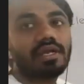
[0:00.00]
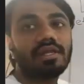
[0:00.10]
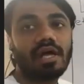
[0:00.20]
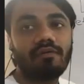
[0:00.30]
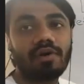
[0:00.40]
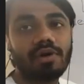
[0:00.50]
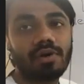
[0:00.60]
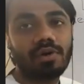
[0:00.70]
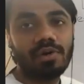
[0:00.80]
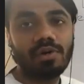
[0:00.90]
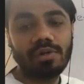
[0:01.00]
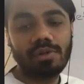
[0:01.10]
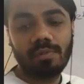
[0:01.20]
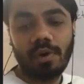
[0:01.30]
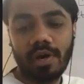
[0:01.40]
in our
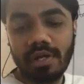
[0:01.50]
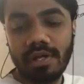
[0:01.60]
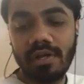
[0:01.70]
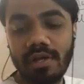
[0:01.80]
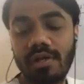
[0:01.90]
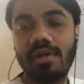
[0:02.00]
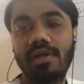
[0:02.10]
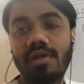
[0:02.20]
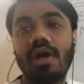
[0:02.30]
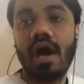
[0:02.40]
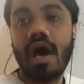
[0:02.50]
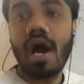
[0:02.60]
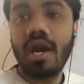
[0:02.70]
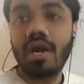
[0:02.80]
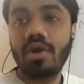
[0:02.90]
whole body
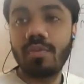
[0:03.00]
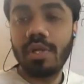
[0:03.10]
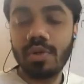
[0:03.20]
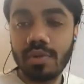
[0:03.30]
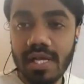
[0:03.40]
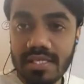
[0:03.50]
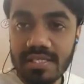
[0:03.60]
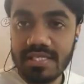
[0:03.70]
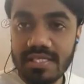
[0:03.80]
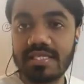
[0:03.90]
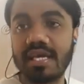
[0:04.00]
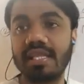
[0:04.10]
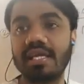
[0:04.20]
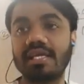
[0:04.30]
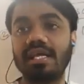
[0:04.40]
are to be known as
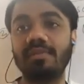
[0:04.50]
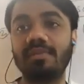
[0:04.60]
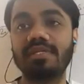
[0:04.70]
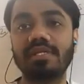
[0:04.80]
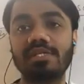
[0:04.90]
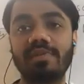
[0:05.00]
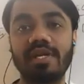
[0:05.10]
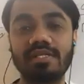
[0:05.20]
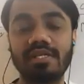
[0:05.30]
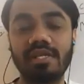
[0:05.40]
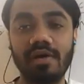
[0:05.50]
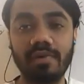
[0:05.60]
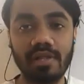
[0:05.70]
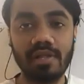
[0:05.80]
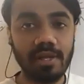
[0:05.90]
skeletal muscles present in
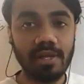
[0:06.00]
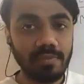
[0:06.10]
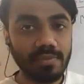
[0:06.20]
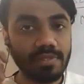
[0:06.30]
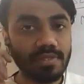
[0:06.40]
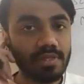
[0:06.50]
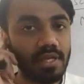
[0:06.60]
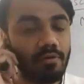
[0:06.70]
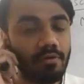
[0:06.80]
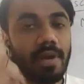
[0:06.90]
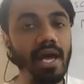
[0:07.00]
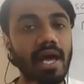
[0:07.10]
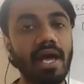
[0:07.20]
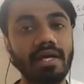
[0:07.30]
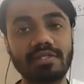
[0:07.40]
our limbs, in our
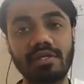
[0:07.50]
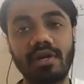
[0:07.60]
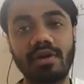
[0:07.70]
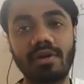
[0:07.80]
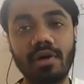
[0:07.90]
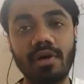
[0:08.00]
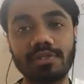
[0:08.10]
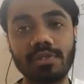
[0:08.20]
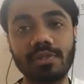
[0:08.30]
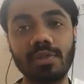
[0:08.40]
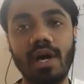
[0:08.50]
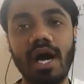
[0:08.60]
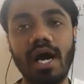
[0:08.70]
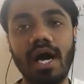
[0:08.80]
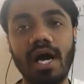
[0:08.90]
back, torso,
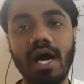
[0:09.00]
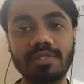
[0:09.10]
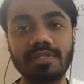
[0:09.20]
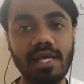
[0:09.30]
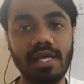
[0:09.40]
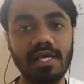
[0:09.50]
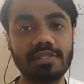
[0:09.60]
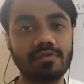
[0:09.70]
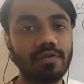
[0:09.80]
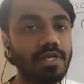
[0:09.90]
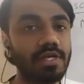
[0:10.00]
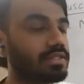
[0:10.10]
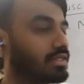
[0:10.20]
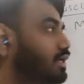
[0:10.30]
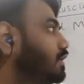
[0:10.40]
arms, legs,
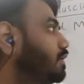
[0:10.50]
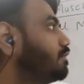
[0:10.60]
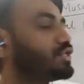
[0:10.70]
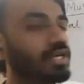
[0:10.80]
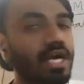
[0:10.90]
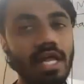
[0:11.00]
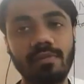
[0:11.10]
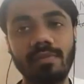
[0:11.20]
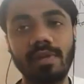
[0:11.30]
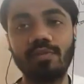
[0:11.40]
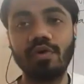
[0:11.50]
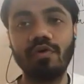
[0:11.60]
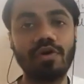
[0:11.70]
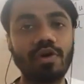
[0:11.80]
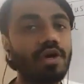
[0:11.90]
face, which can be
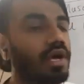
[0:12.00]
moved